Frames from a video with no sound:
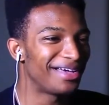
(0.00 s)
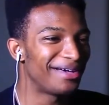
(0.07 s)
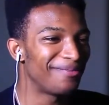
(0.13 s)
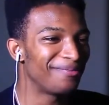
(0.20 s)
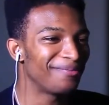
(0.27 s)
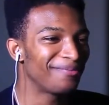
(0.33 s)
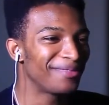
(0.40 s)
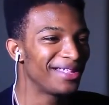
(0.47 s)

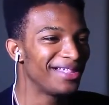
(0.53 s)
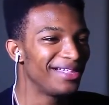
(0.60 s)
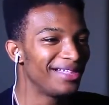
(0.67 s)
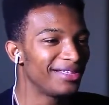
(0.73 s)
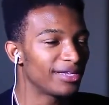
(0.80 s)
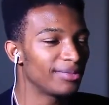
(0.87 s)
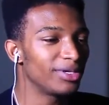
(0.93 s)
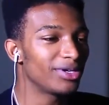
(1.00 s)
um,
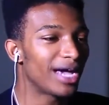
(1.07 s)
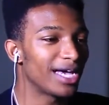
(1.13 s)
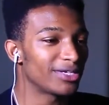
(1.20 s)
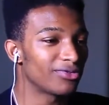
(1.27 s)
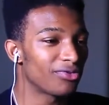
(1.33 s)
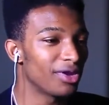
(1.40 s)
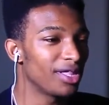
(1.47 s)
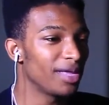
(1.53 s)
some of you
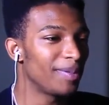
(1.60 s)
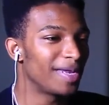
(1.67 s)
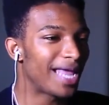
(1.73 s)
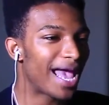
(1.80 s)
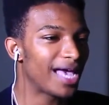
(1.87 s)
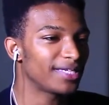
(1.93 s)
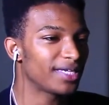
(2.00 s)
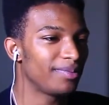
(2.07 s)
guys really
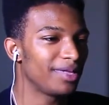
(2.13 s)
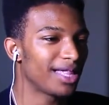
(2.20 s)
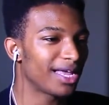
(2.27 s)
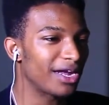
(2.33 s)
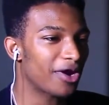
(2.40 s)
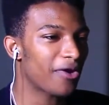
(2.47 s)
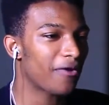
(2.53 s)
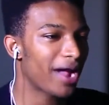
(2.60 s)
been asking me like